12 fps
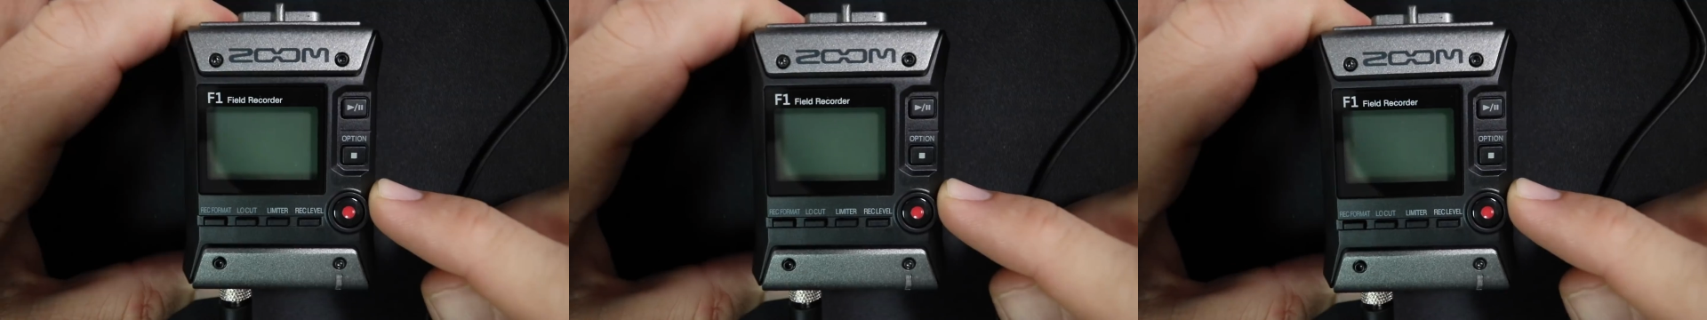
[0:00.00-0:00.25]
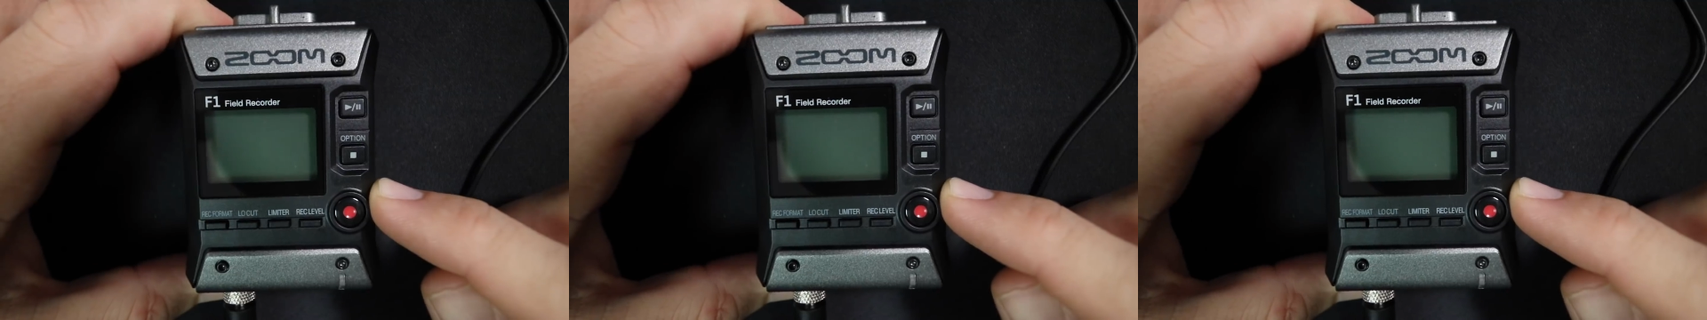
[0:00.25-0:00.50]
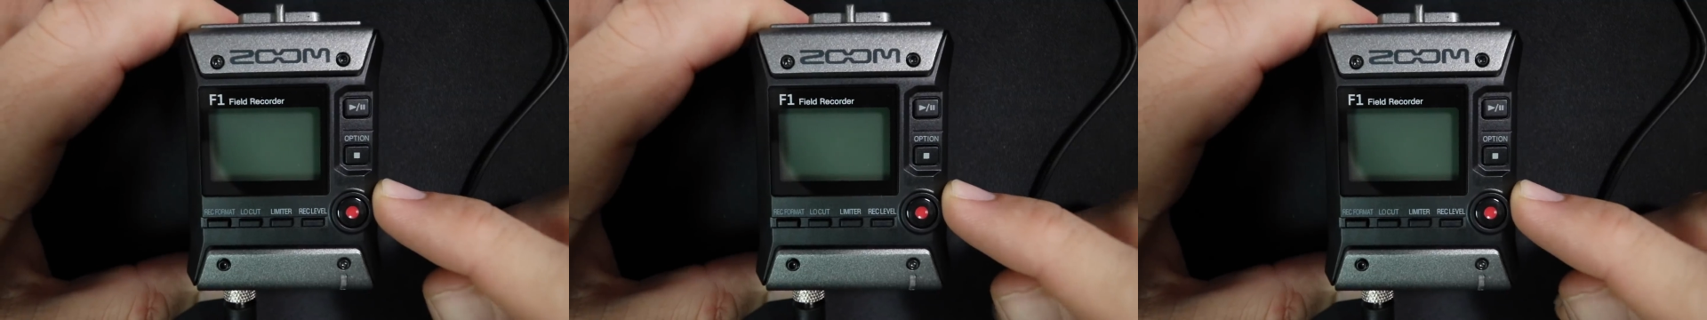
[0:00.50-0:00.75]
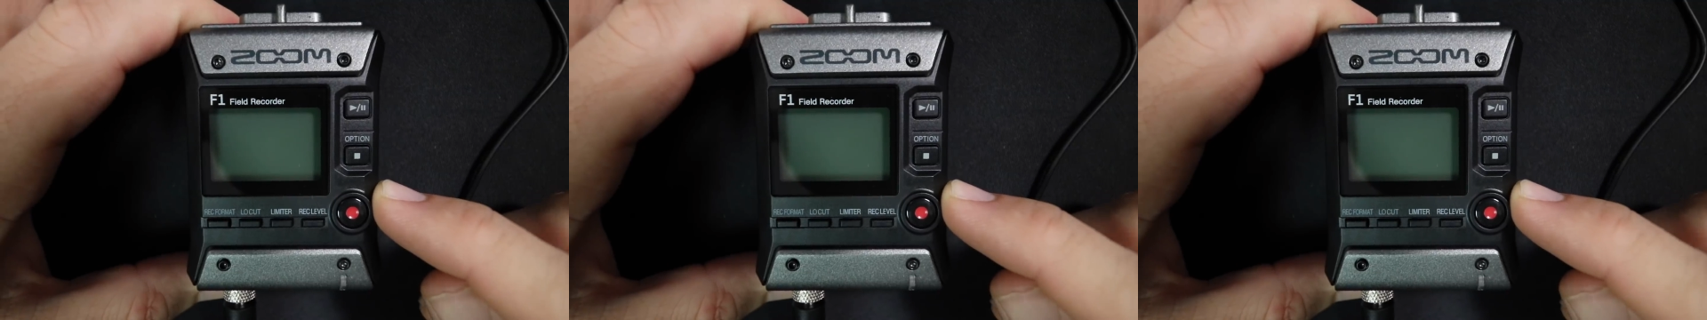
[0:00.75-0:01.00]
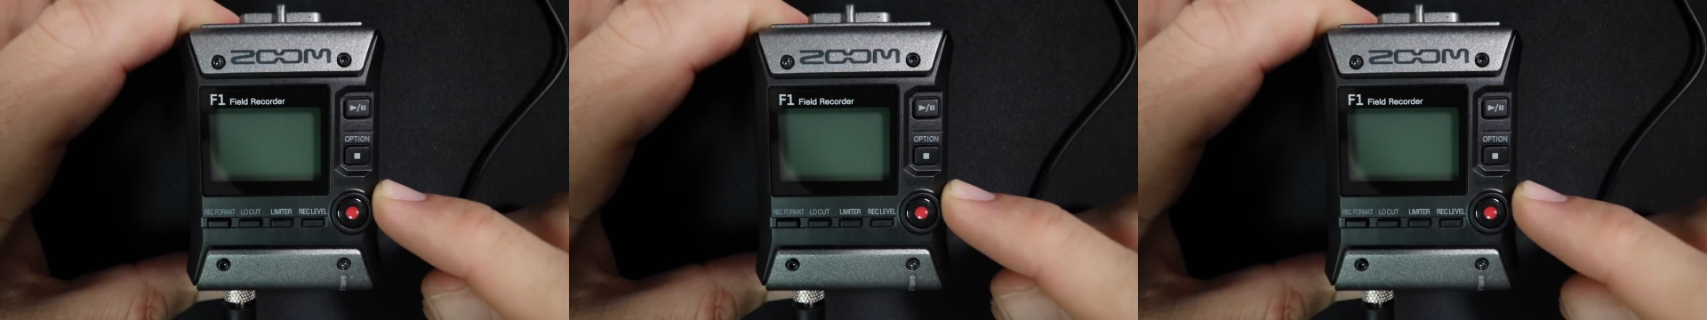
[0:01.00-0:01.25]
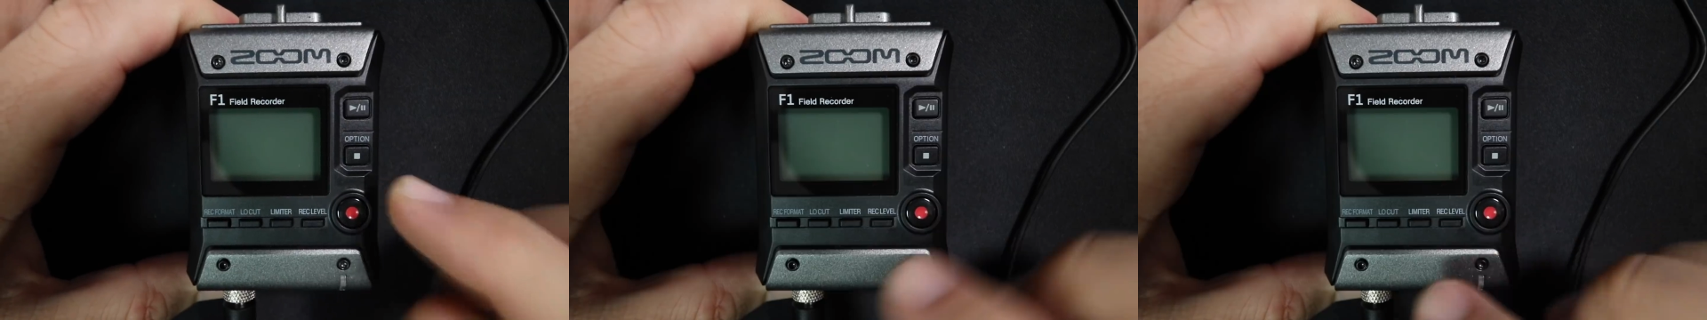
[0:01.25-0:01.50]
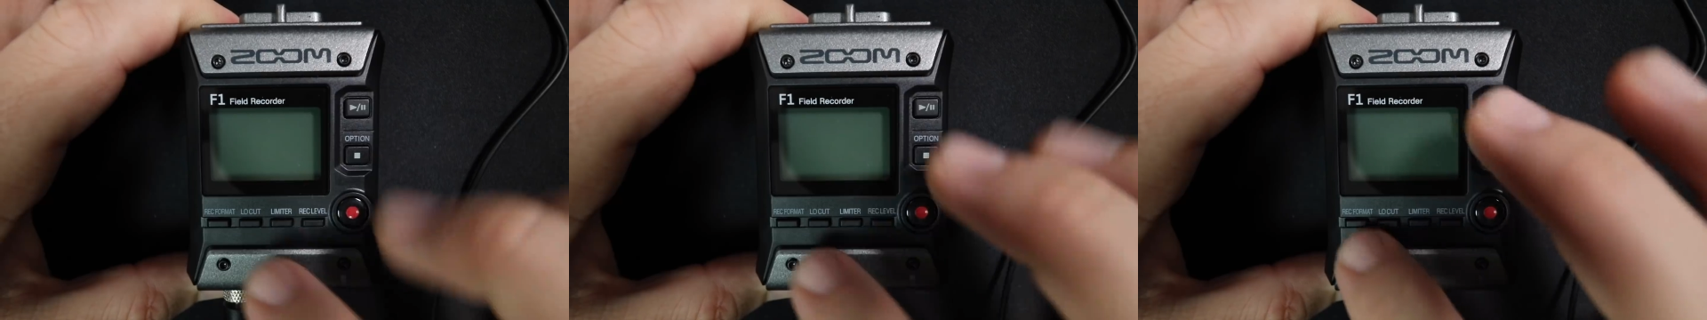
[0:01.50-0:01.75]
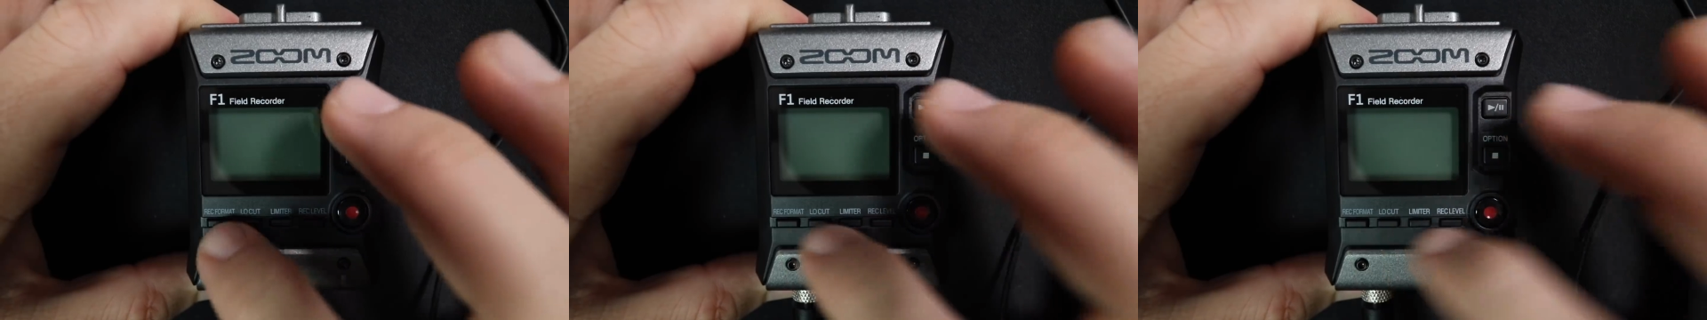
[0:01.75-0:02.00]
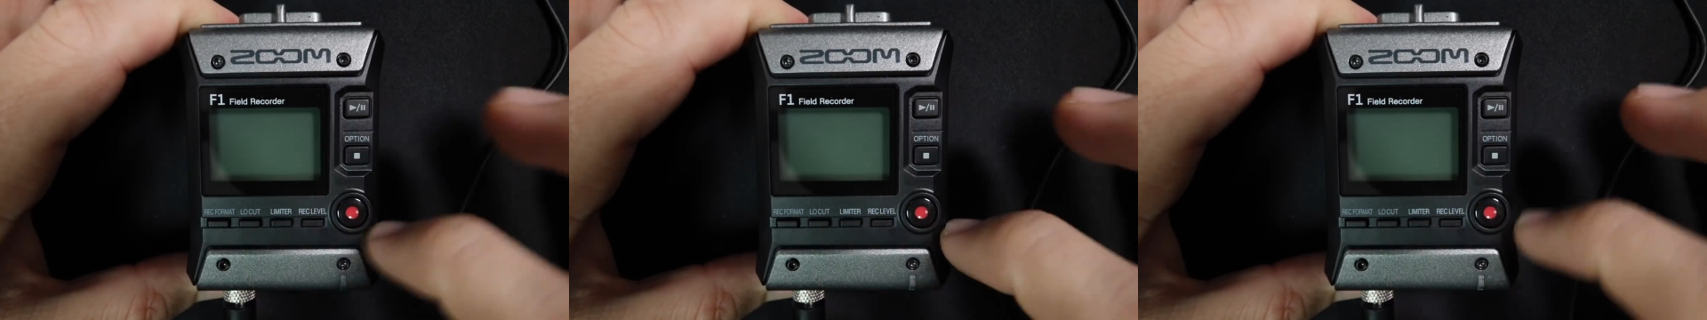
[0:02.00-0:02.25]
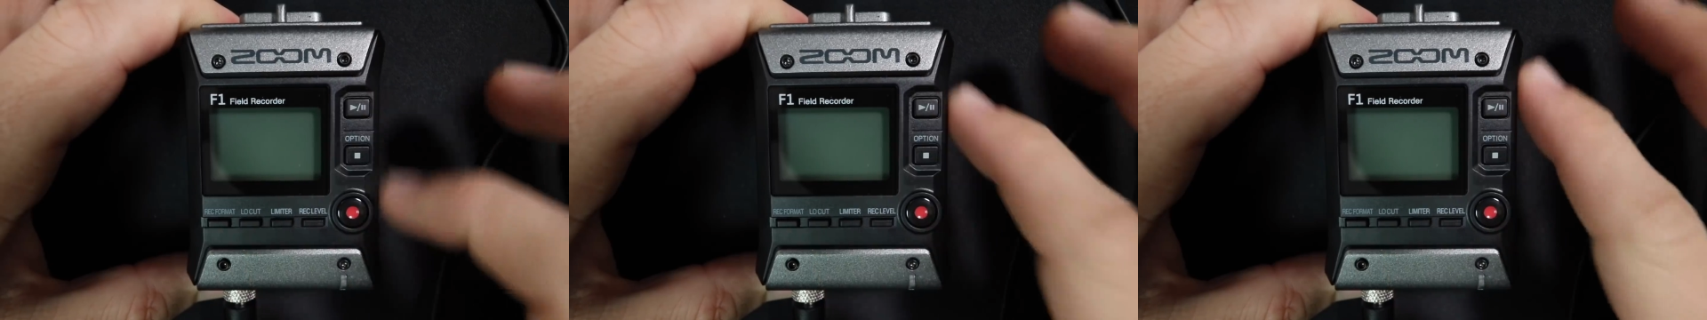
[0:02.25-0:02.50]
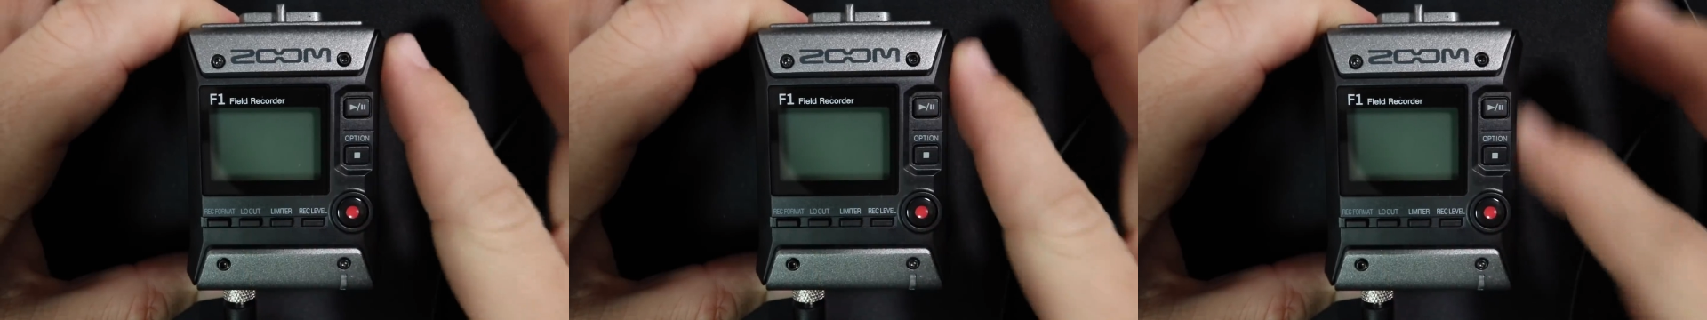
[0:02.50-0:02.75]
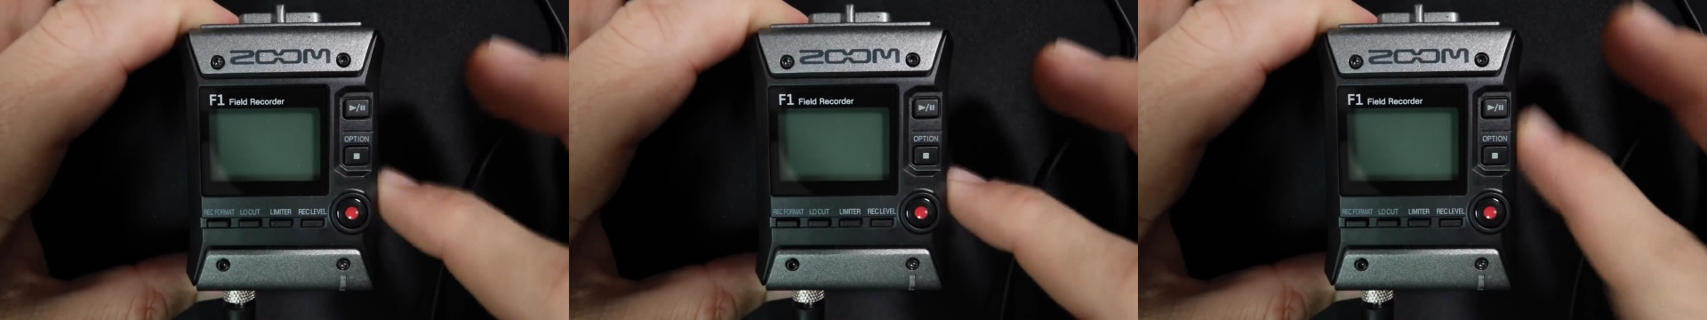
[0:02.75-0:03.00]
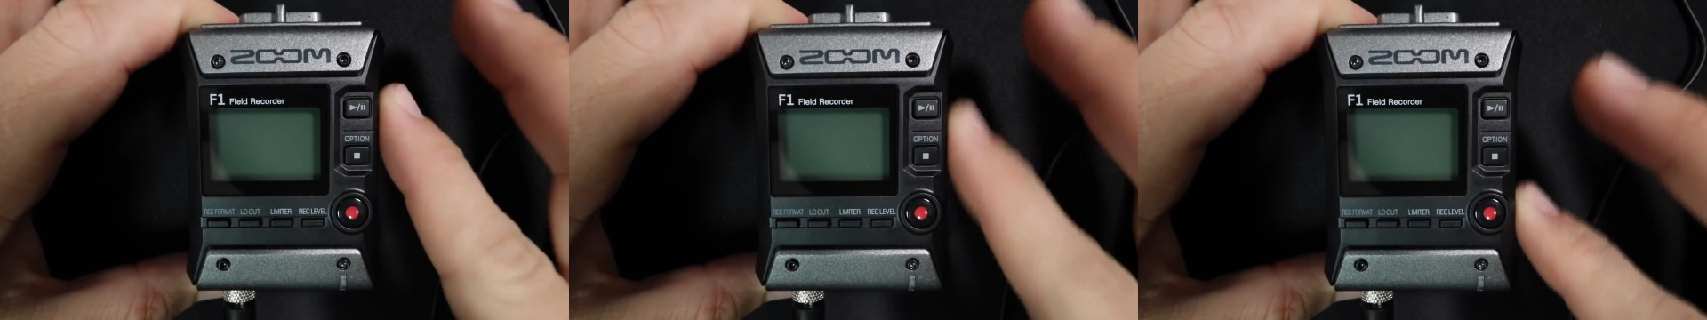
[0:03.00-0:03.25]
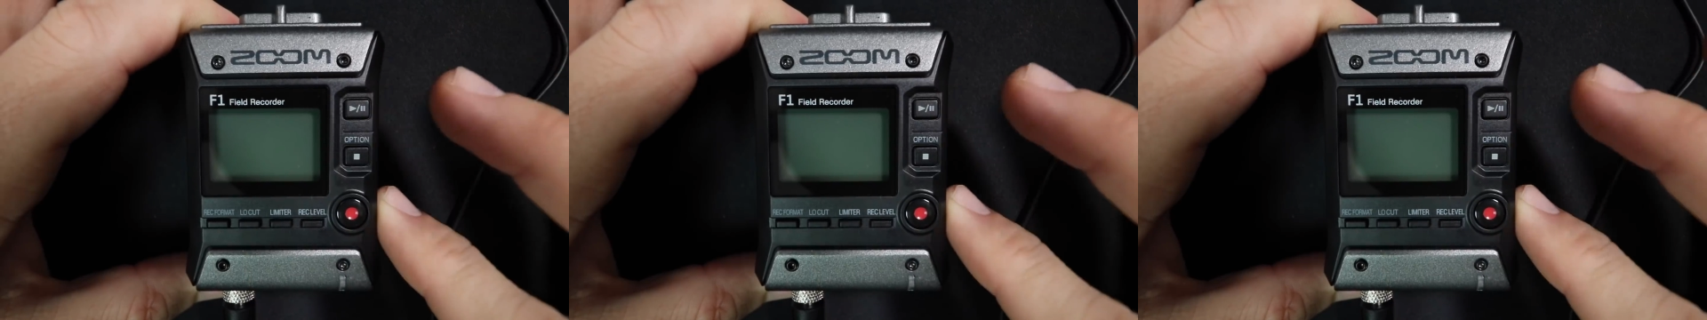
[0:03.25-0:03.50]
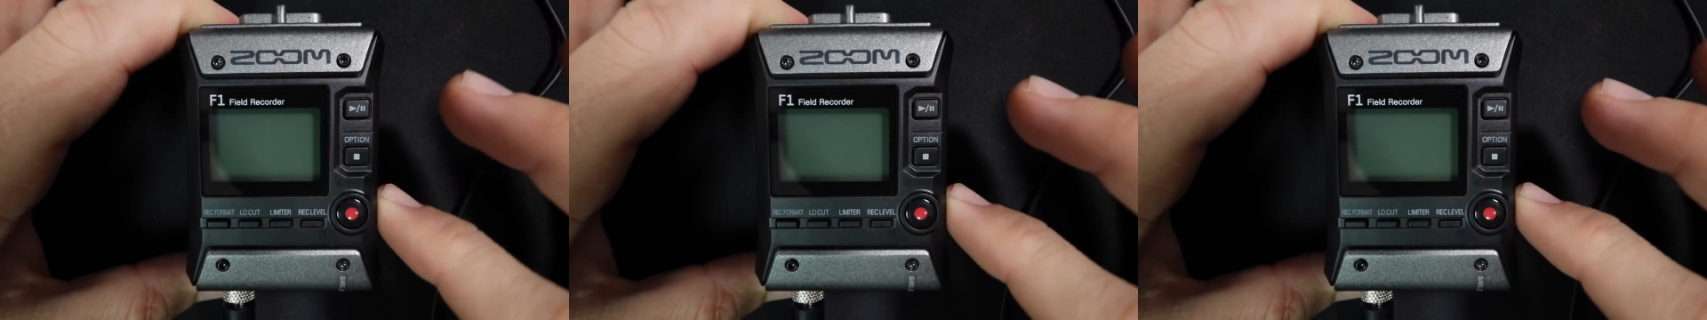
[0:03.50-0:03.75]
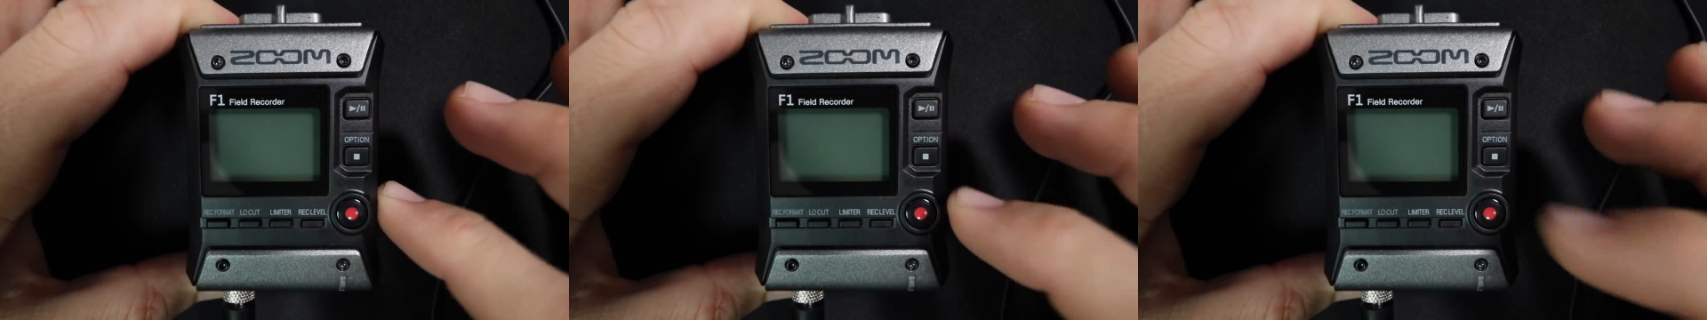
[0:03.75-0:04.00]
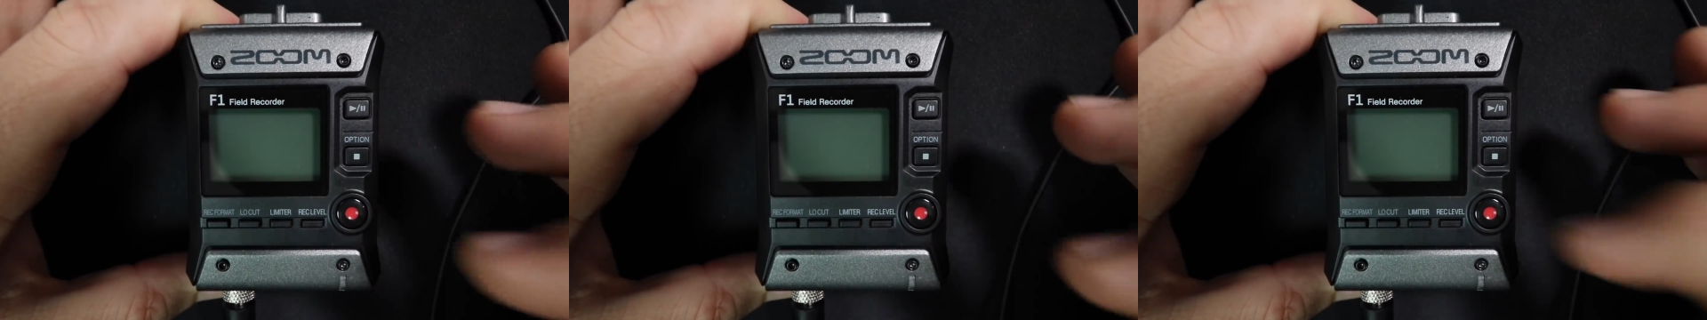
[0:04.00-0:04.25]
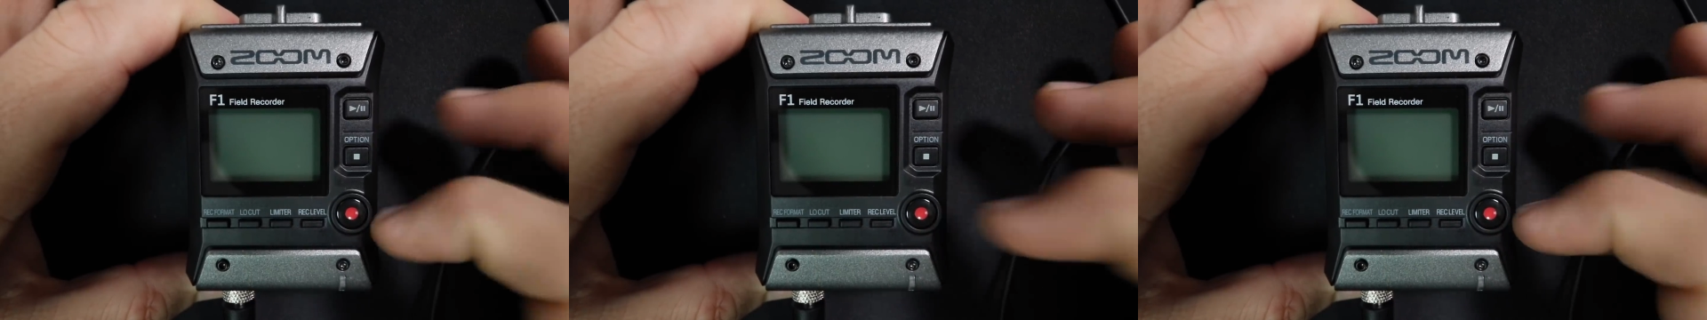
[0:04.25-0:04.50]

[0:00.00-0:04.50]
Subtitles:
(no speaker visible)